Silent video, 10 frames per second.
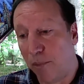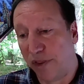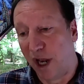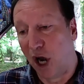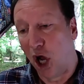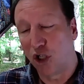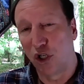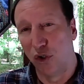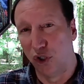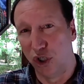then also
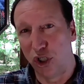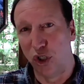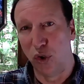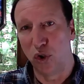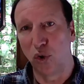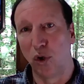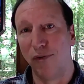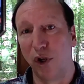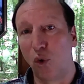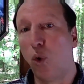just do sort of a
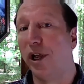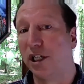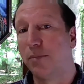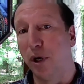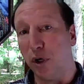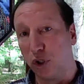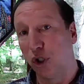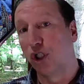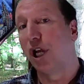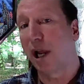quick spiritual
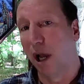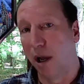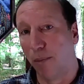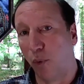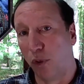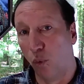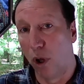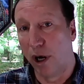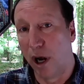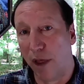checkup with one
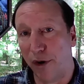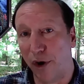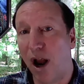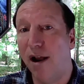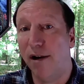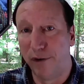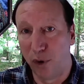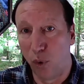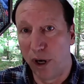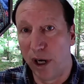another every
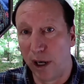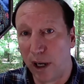week